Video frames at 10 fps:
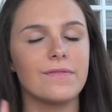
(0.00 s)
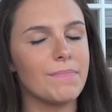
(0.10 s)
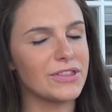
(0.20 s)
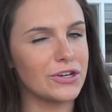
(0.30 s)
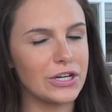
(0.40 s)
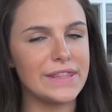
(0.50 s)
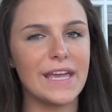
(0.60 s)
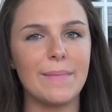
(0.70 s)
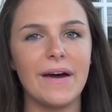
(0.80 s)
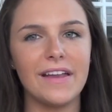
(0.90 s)
but the good
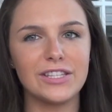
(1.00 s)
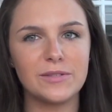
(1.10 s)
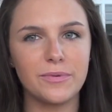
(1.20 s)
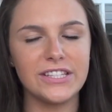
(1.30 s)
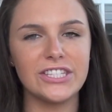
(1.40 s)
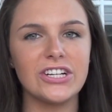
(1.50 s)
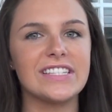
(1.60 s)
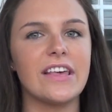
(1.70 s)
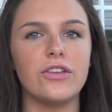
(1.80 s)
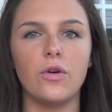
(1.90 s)
thing about a spritzer
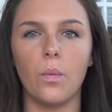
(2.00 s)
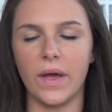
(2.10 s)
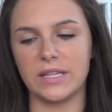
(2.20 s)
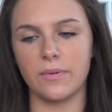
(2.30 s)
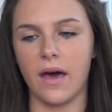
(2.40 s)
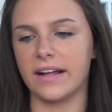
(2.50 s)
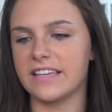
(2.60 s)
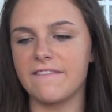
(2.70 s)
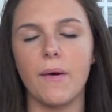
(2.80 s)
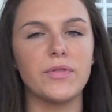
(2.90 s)
is that you don't waste product.
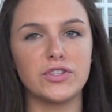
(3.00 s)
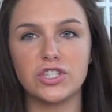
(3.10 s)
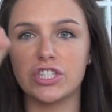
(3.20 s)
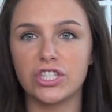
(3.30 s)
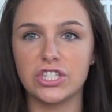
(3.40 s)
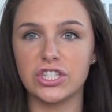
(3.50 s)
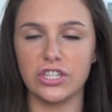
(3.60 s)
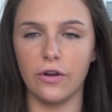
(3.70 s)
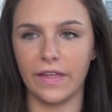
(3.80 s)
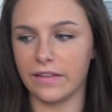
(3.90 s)
I found the
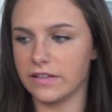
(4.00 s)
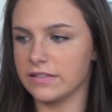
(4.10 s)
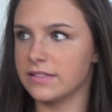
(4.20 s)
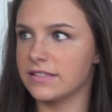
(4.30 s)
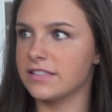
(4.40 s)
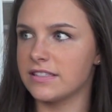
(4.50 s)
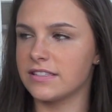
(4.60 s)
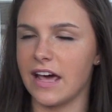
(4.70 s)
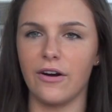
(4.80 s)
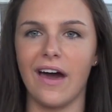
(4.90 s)
you know,
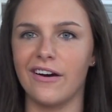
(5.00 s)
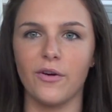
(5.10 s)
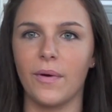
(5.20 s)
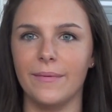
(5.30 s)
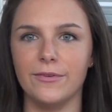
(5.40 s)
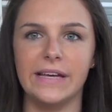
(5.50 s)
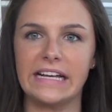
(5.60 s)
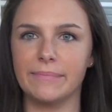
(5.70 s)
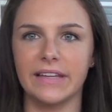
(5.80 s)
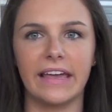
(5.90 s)
that's, I don't know what I'm
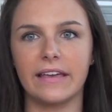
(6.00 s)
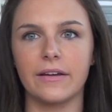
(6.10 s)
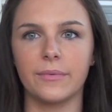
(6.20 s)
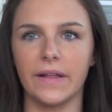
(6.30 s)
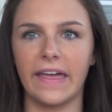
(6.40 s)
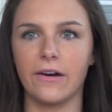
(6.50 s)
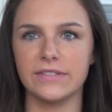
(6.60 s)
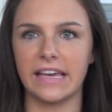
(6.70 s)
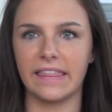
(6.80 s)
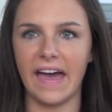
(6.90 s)
doing, but like, where it like
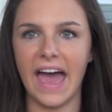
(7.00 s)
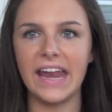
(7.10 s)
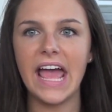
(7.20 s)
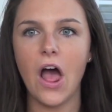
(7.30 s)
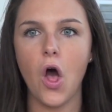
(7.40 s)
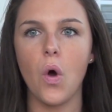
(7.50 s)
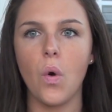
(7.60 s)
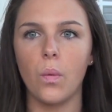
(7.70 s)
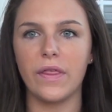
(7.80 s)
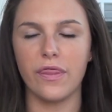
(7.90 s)
goes like that.
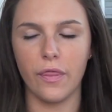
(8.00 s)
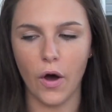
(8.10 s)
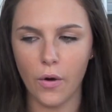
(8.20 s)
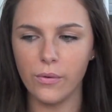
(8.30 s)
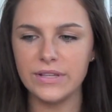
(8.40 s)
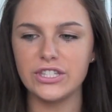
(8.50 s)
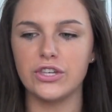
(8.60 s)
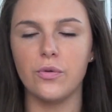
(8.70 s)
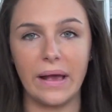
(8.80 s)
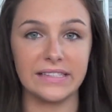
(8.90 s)
With those,
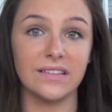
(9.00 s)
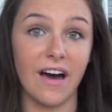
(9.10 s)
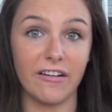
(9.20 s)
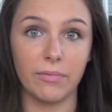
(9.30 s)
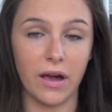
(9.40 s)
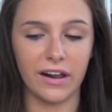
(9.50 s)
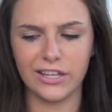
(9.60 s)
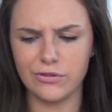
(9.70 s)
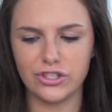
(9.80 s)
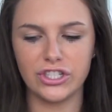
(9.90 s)
you waste a lot of
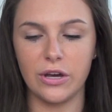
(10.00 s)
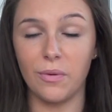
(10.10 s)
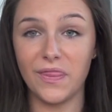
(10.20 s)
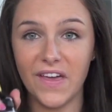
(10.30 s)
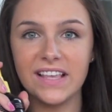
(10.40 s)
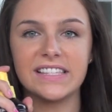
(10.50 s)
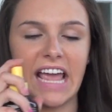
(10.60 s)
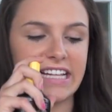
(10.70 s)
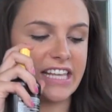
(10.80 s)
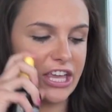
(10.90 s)
product. You just do. With this,
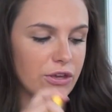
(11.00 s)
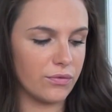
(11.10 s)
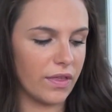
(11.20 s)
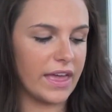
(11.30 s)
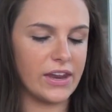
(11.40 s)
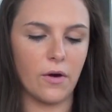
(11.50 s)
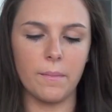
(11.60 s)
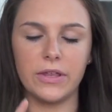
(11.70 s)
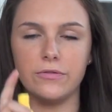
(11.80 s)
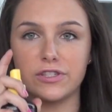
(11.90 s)
it's like you really
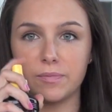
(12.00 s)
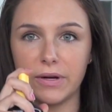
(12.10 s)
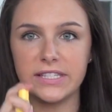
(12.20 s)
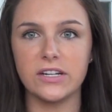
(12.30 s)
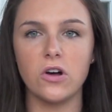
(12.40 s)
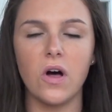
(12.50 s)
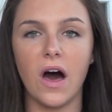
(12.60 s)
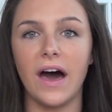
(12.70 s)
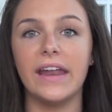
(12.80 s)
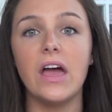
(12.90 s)
don't, but you spritz it all
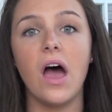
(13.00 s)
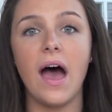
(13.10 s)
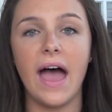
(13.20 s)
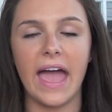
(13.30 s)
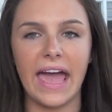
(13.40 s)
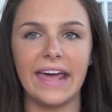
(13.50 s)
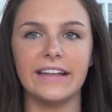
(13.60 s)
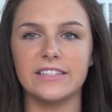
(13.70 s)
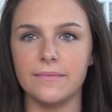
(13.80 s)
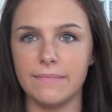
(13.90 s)
on and
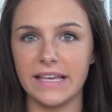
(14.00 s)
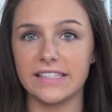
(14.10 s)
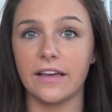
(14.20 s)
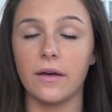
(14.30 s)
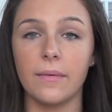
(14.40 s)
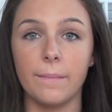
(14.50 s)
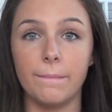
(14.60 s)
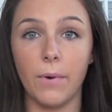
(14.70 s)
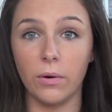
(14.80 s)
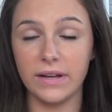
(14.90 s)
it's amazing.
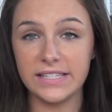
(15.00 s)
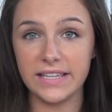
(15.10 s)
Bonus